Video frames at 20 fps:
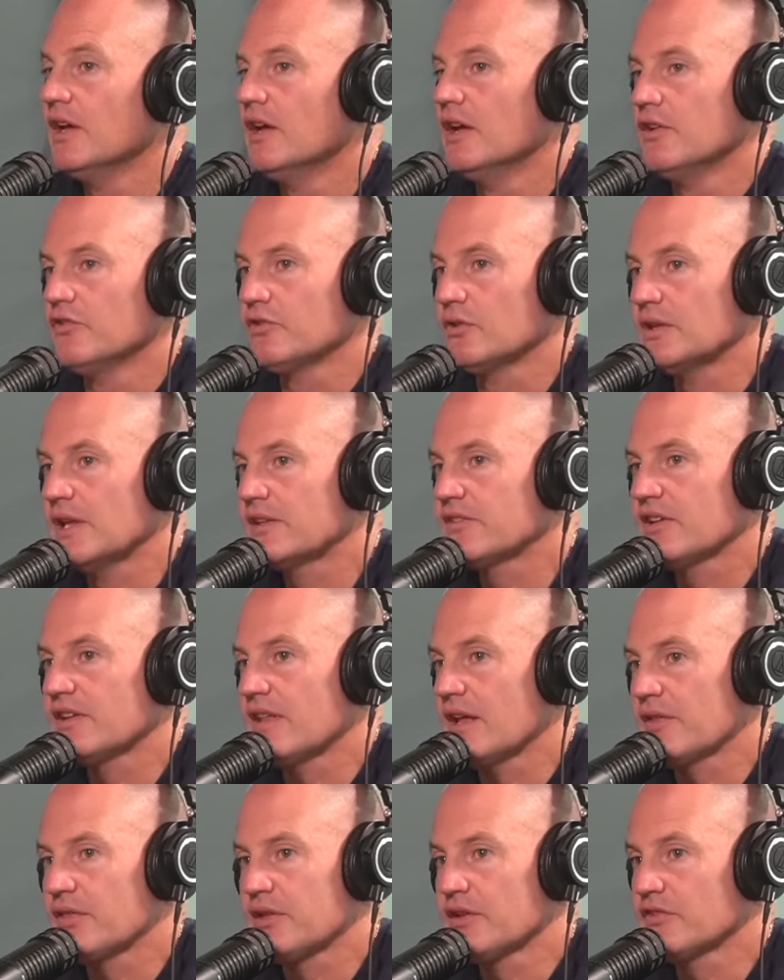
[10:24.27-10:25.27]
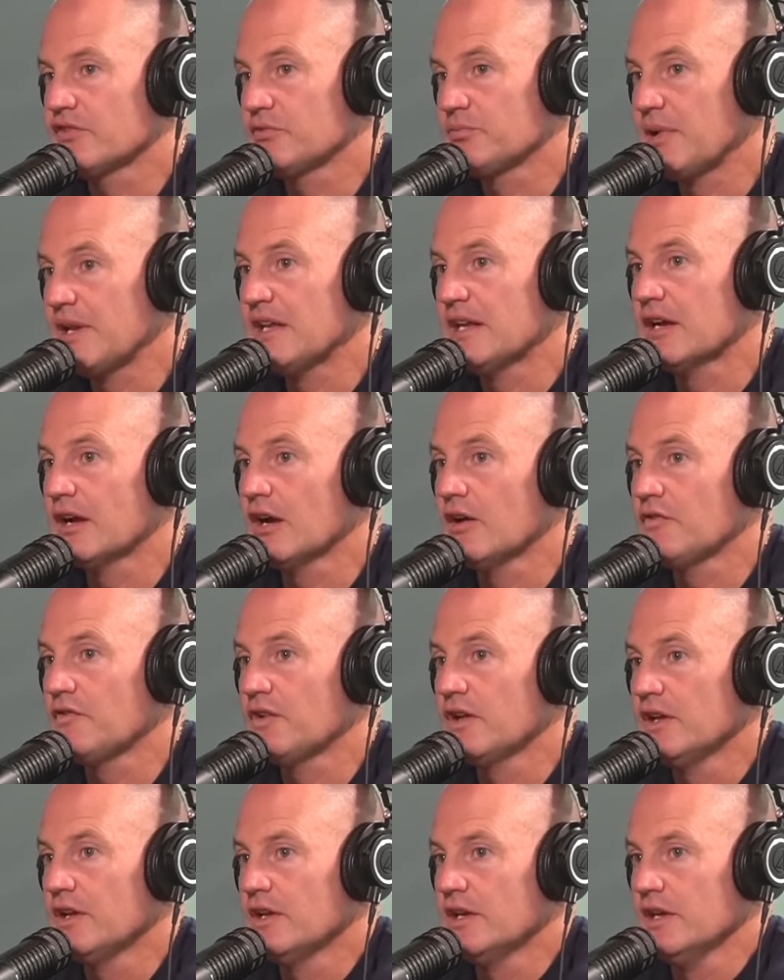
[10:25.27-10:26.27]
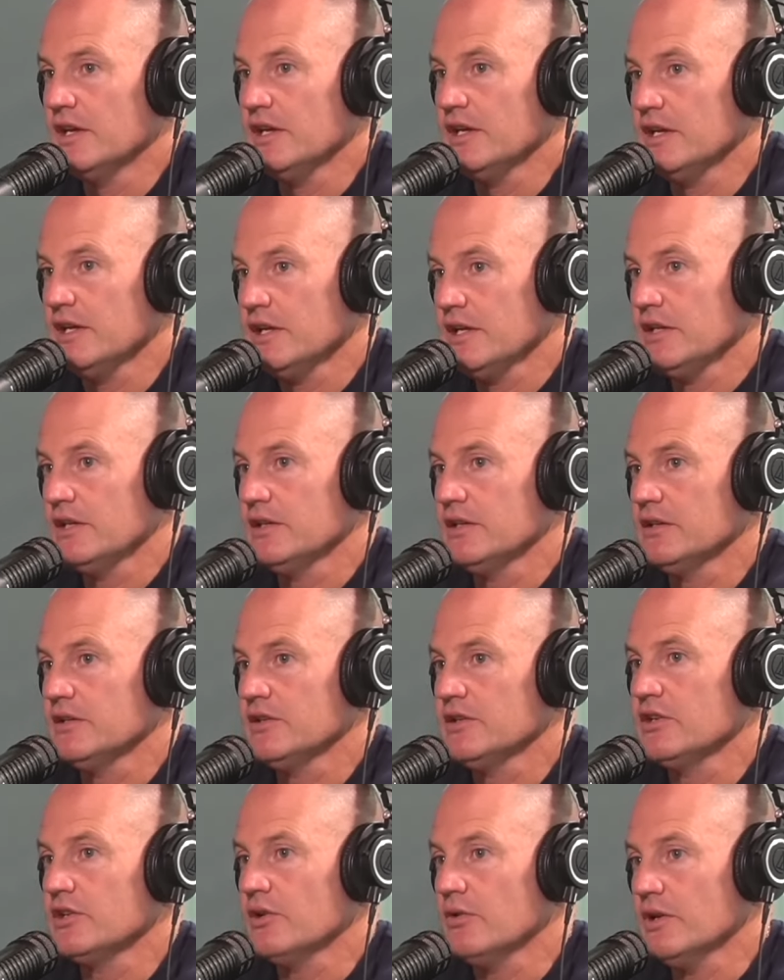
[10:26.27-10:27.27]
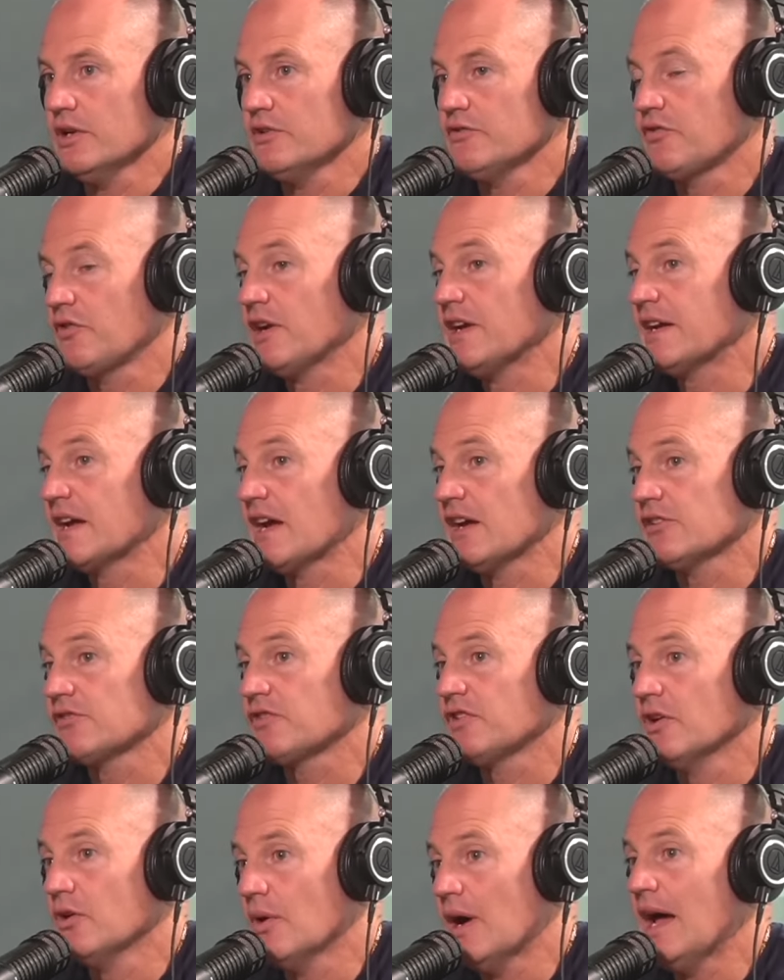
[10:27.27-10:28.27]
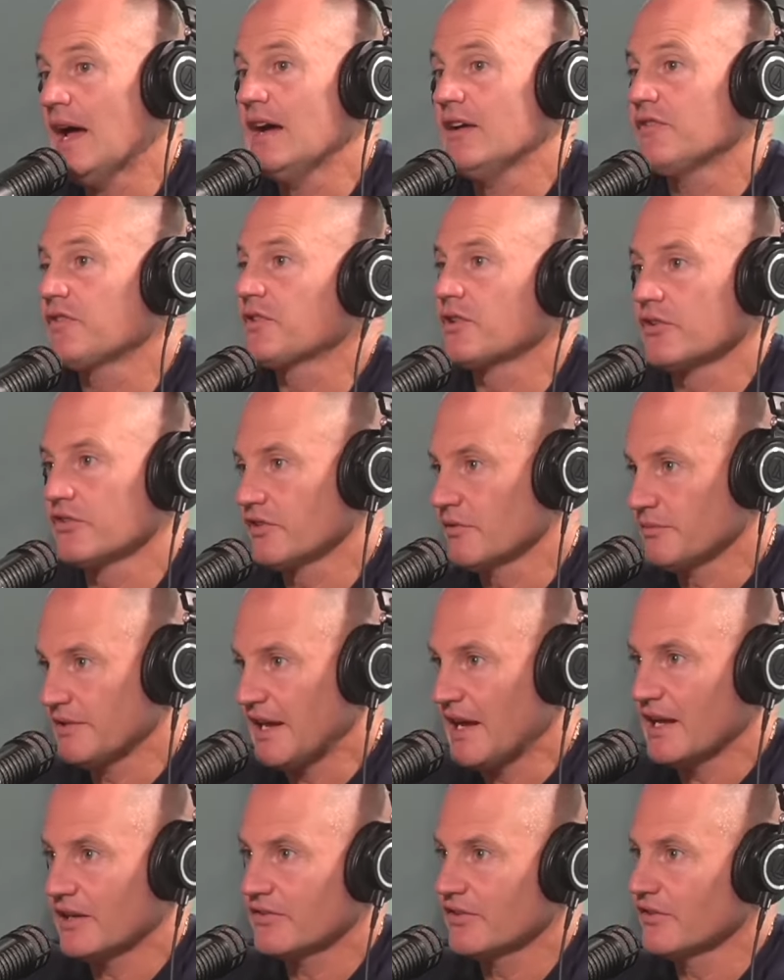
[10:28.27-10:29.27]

So let's say that thing's spitting off in free cash flow after some taxes